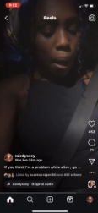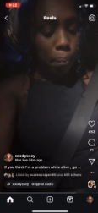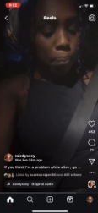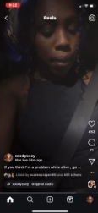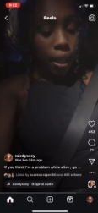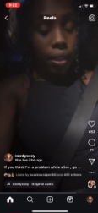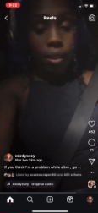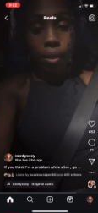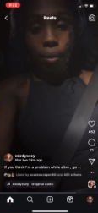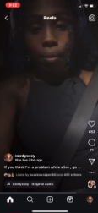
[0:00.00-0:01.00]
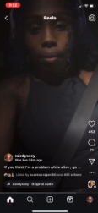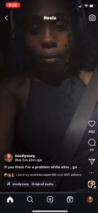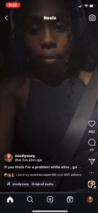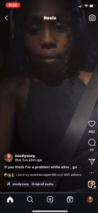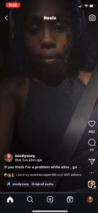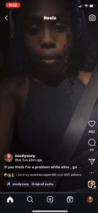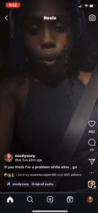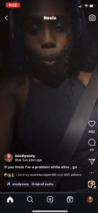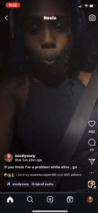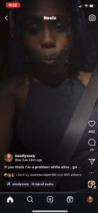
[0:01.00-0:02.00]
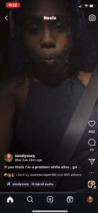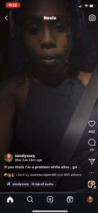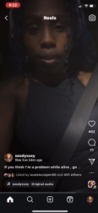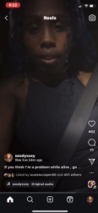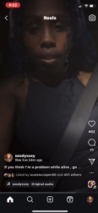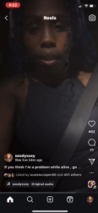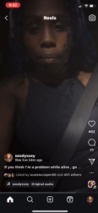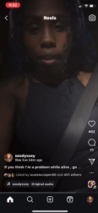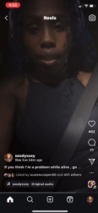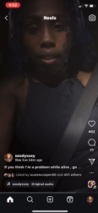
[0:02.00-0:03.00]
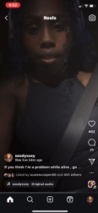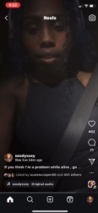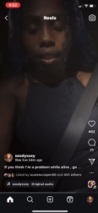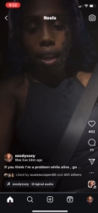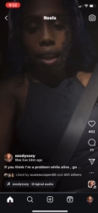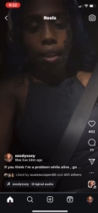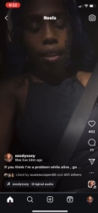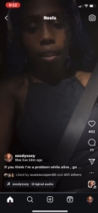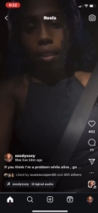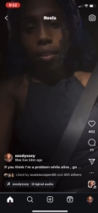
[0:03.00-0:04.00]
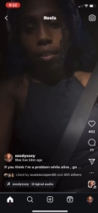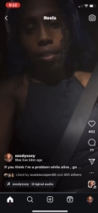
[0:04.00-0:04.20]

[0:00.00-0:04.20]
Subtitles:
I'm begging you to do something. Anything.